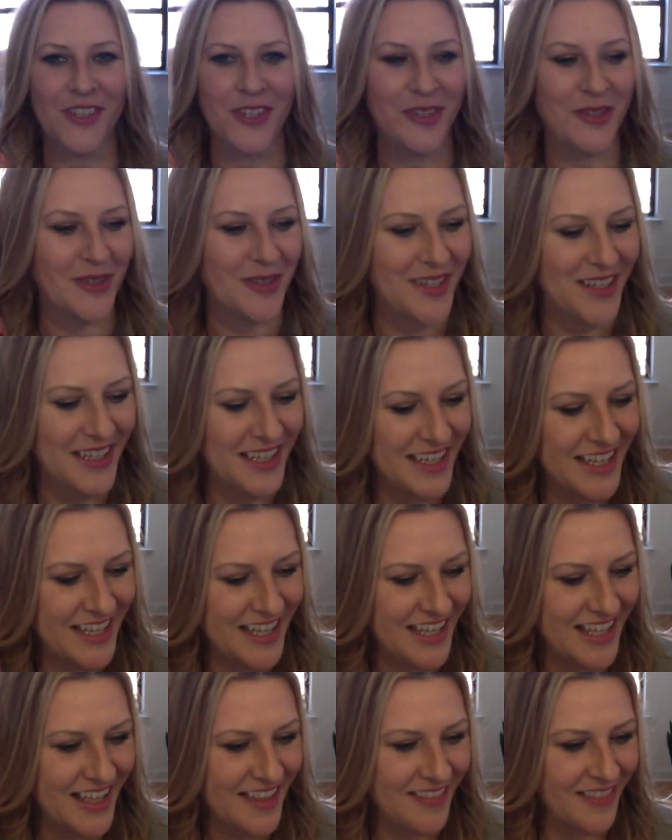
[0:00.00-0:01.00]
you.
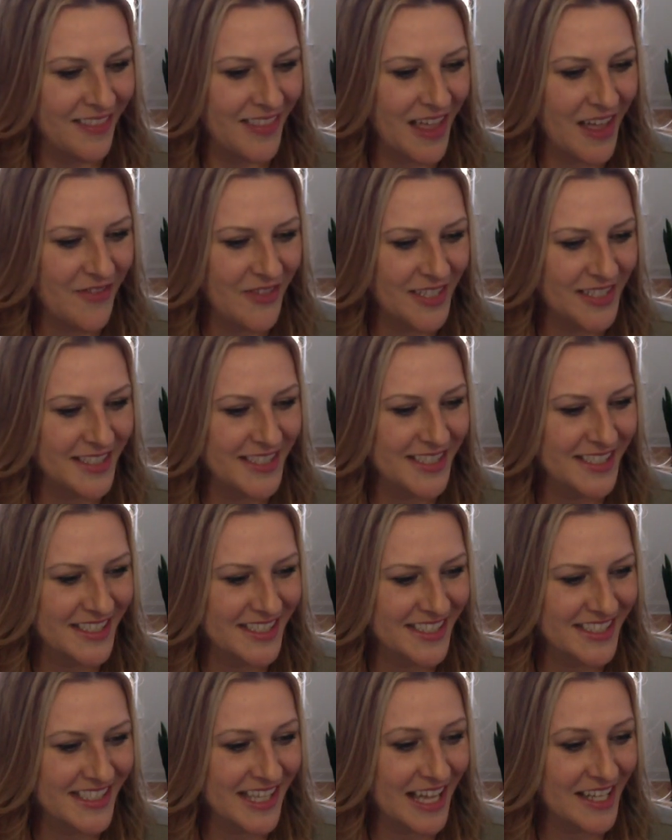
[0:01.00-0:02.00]
Love it. This is
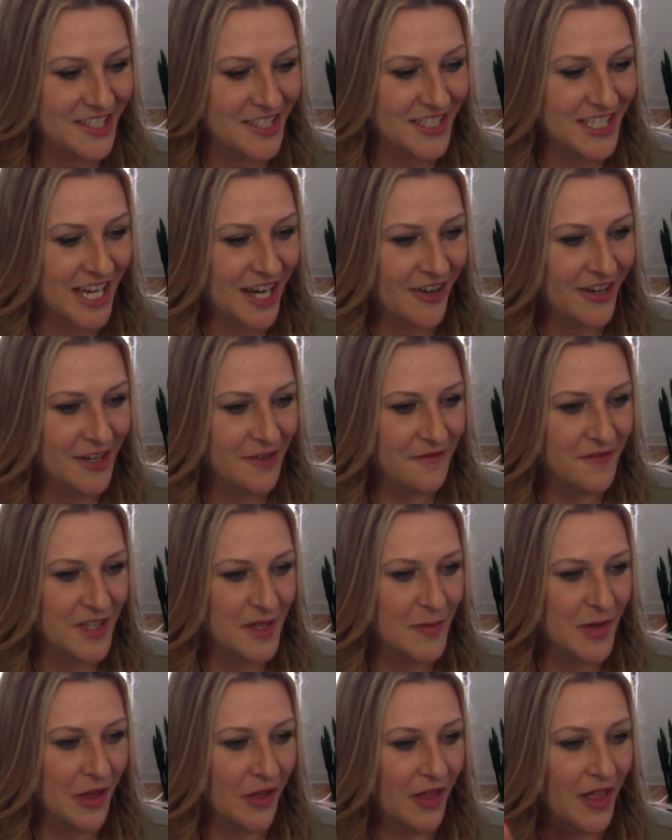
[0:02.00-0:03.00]
the Sagittarian
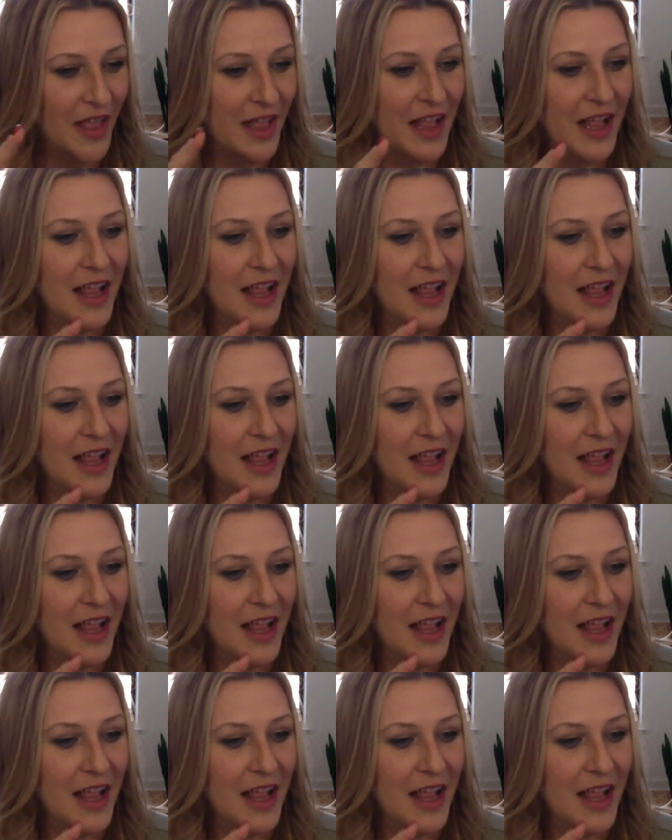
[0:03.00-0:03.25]
female.